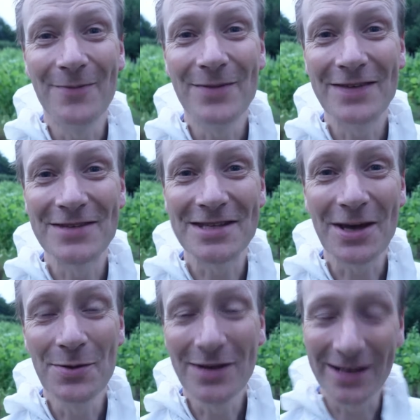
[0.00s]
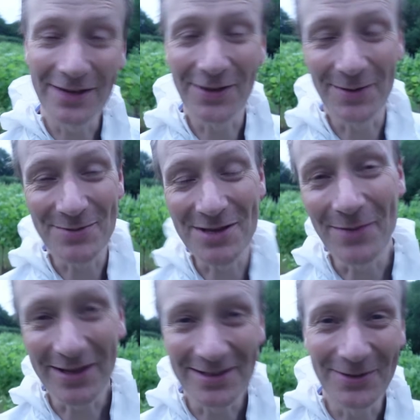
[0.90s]
If so, click the thumbs up
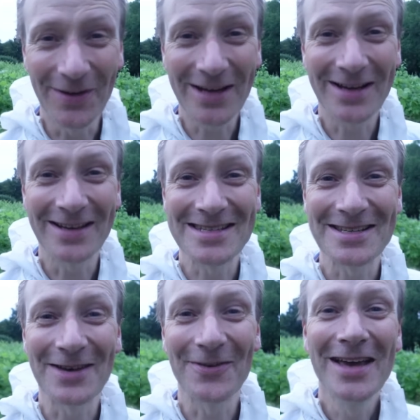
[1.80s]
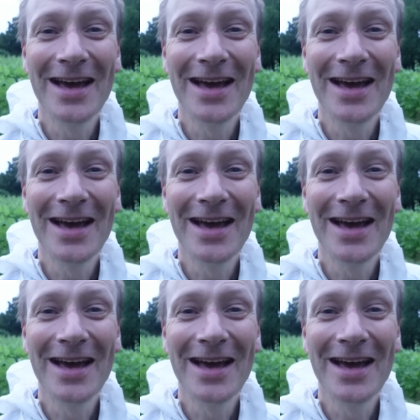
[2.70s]
button, all that kind of stuff,